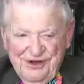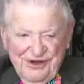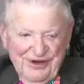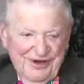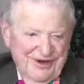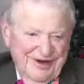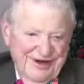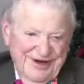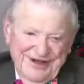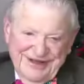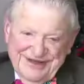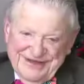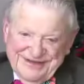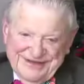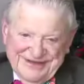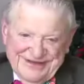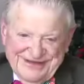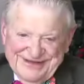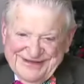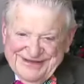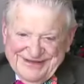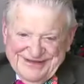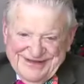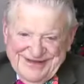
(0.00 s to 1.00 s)
Oh, I
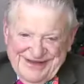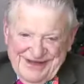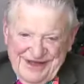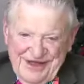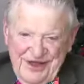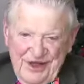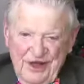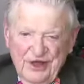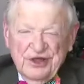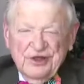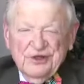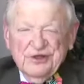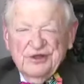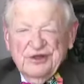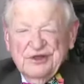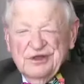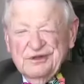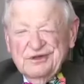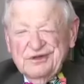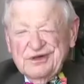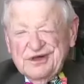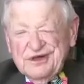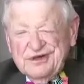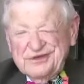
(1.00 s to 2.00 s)
don't know. Uh,
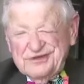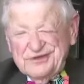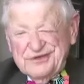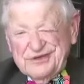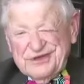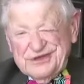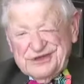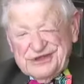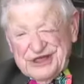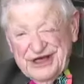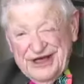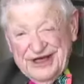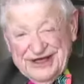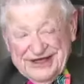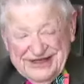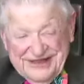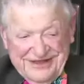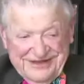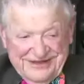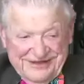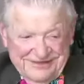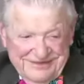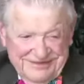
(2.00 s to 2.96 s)
when I was with Jack.